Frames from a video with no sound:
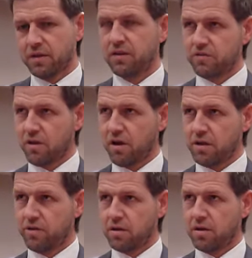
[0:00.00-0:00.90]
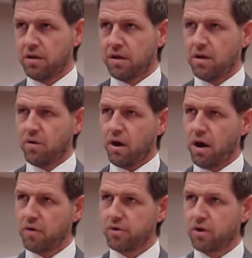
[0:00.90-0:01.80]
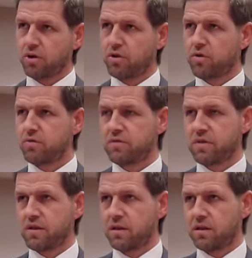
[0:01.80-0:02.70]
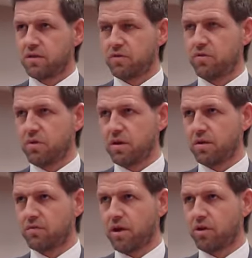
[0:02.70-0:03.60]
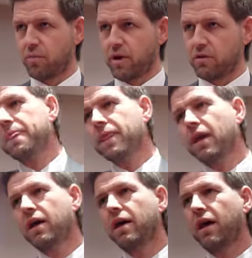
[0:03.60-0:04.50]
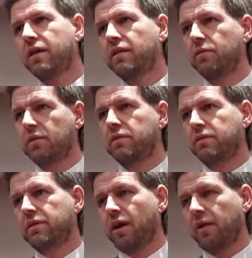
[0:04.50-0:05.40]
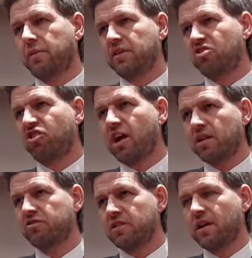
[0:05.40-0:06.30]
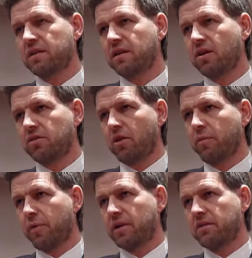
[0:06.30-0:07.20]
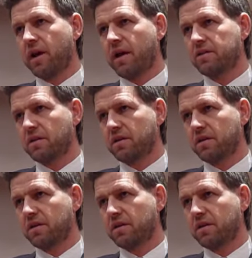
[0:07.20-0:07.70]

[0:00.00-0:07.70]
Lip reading: decide how they're going to use the two train operators. And you know, the challenge is that the other operator has